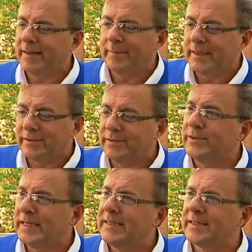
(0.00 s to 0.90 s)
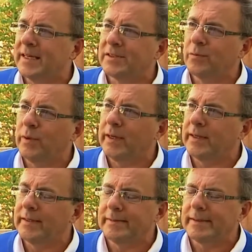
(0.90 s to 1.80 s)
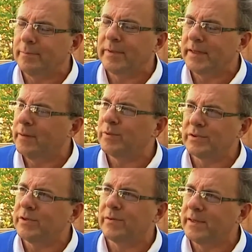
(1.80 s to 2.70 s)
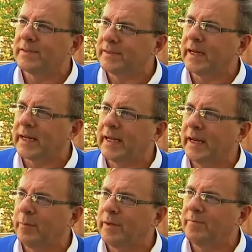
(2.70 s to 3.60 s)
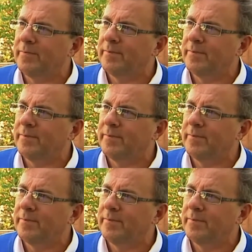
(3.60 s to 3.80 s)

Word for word: I mean, she needs that to win, and the numbers show that it's not going to happen.